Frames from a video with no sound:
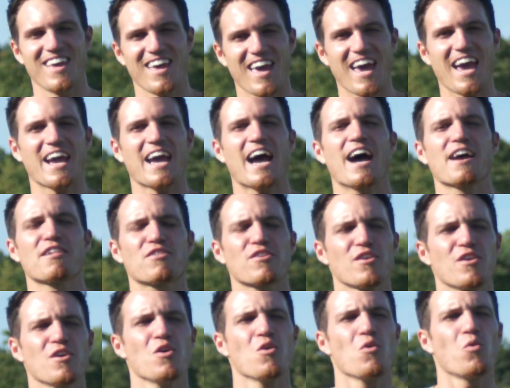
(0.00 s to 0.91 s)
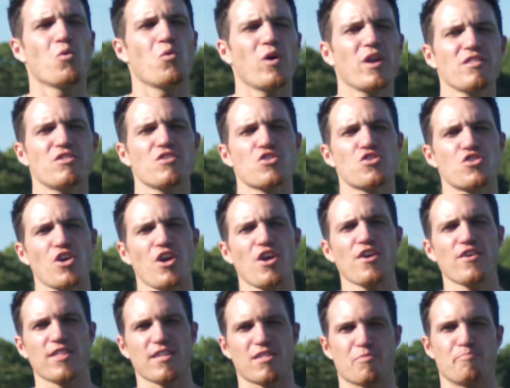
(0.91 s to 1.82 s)
Hey guys, we wanted to show
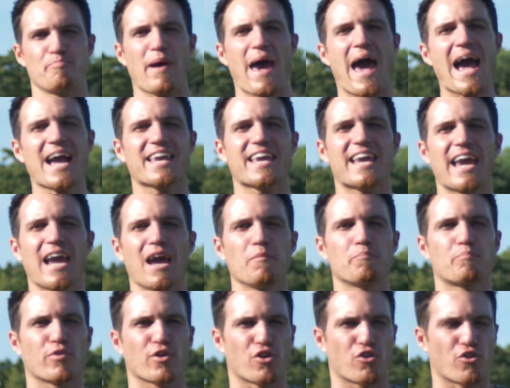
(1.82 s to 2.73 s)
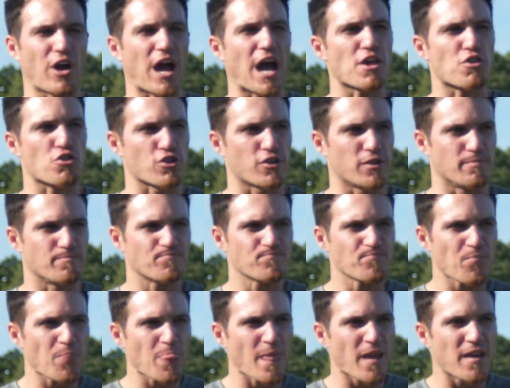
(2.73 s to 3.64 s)
you this backhand progression
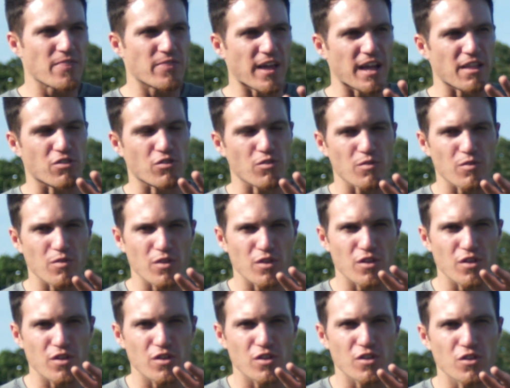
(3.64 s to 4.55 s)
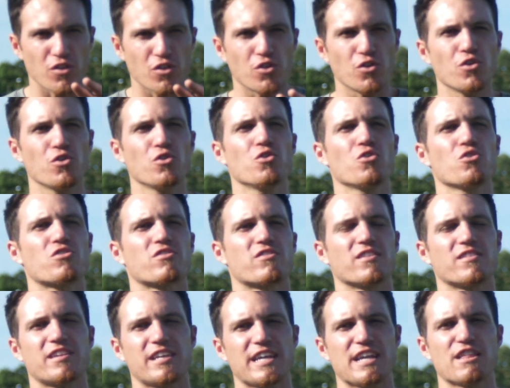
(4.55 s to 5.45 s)
that's used
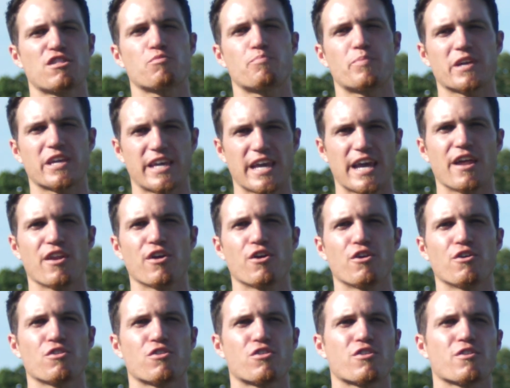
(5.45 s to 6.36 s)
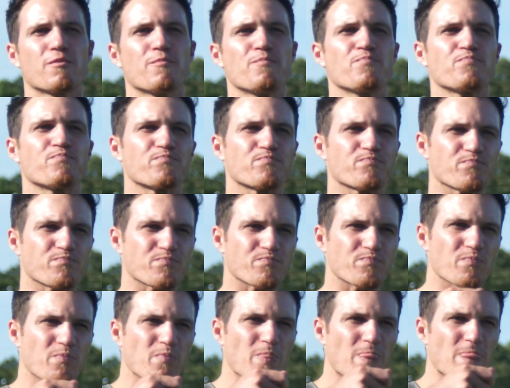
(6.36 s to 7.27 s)
to teach beginners
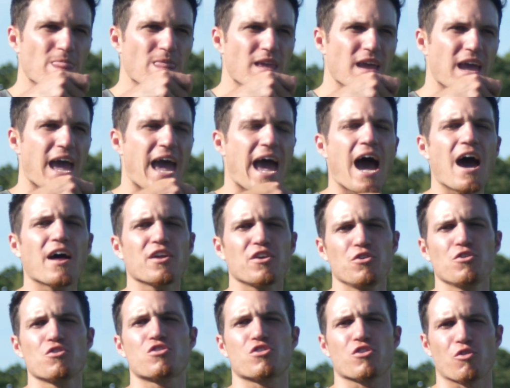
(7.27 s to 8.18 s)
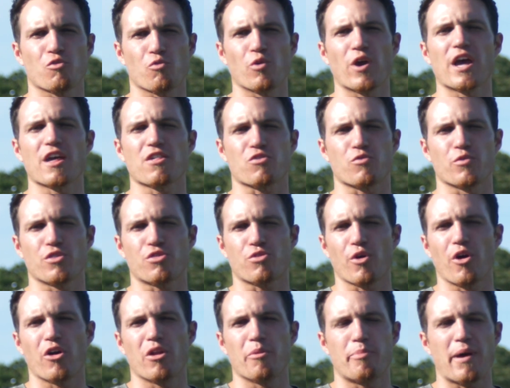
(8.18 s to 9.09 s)
how to use their wrist when
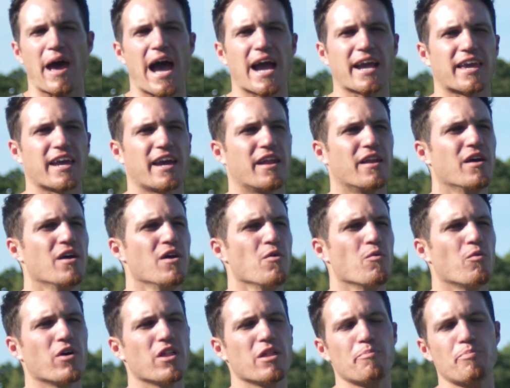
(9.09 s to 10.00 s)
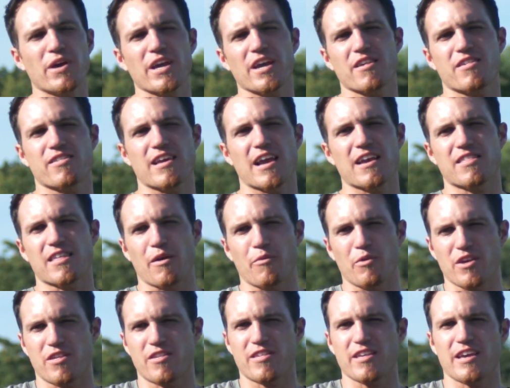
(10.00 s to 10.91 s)
throwing a backhand. One of the biggest things
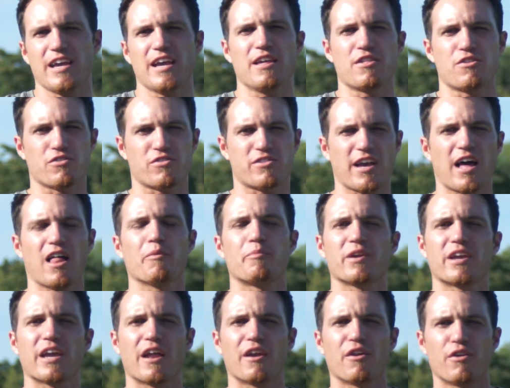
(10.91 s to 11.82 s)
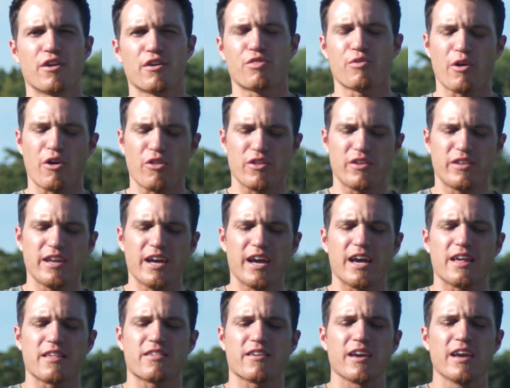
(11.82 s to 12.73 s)
that we see is you'll tell a beginner to throw the
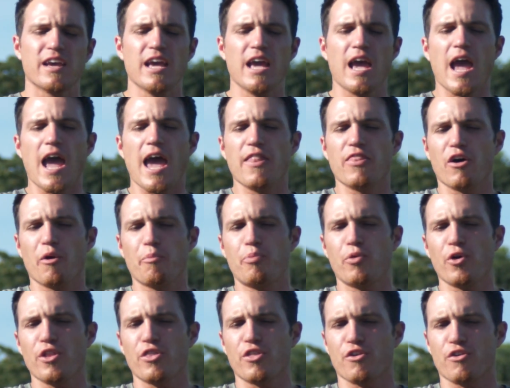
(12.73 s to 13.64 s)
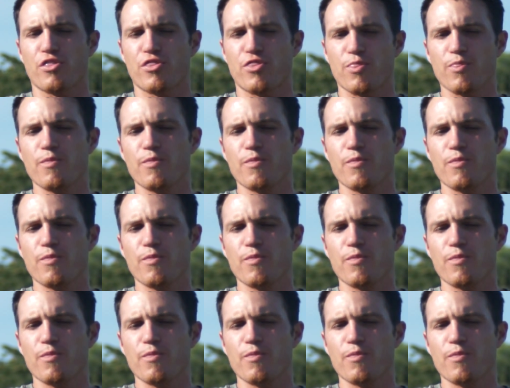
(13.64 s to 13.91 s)
disc and they'll put their